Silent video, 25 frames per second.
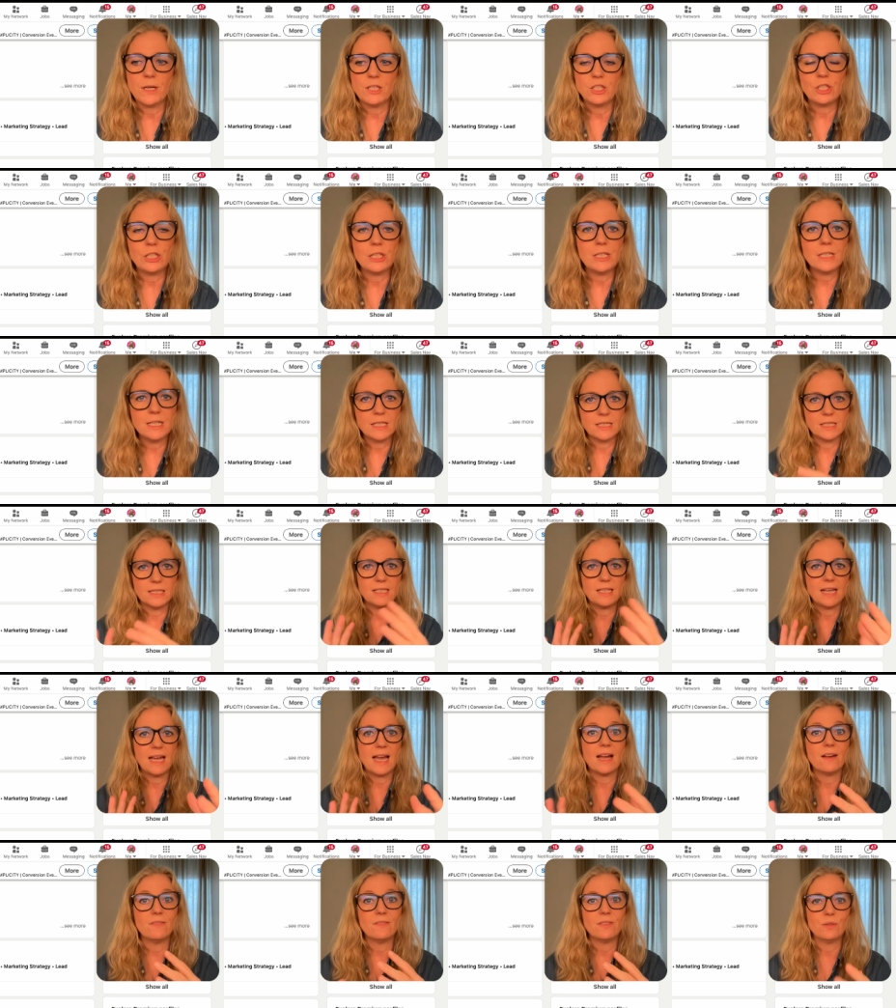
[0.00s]
but she
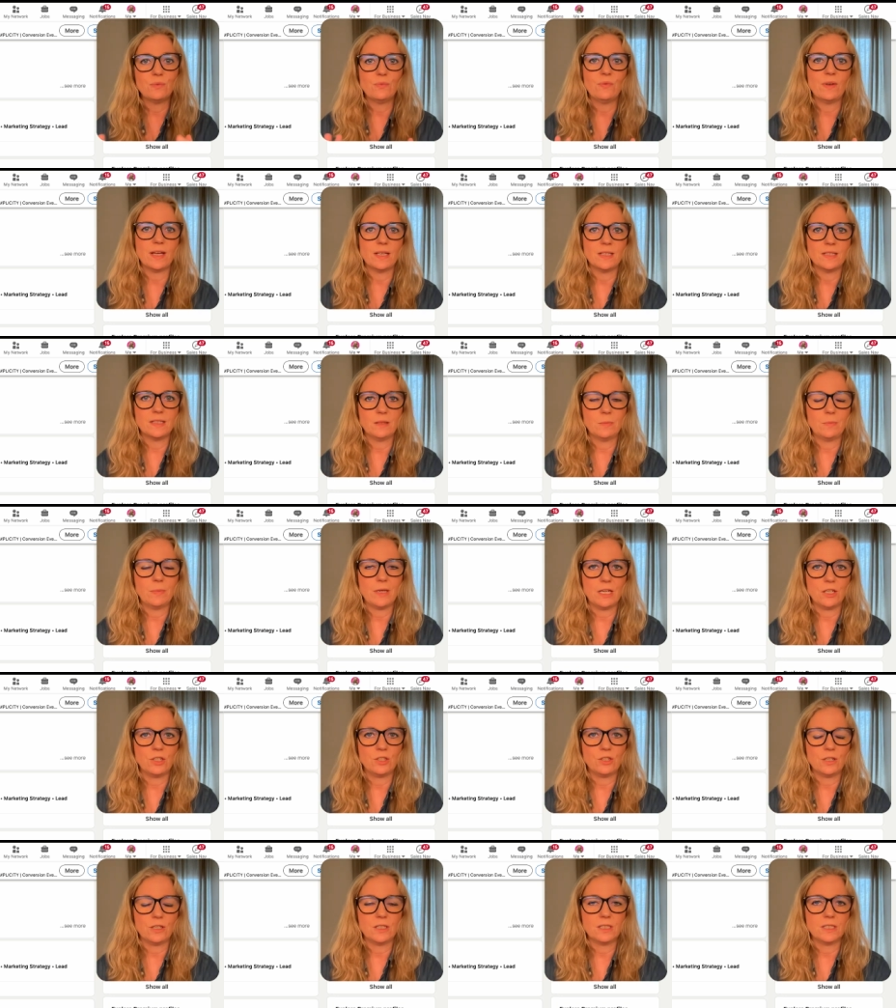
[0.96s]
doesn't have the fancy
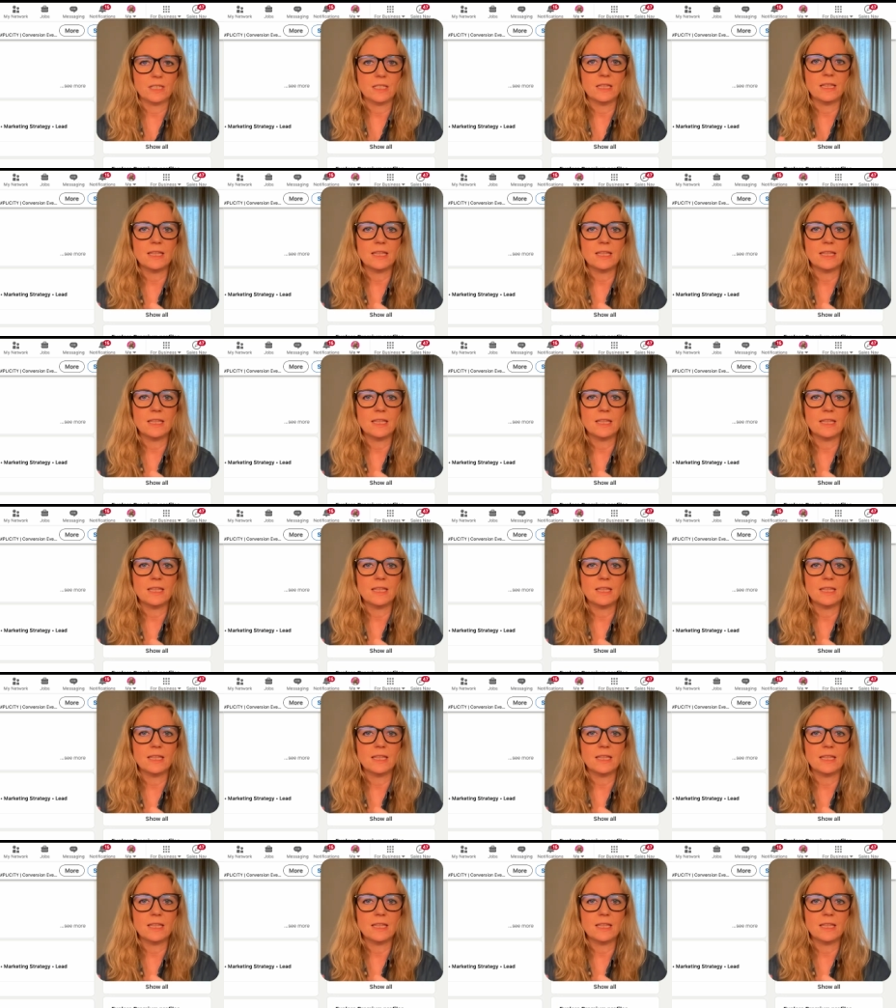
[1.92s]
pictures.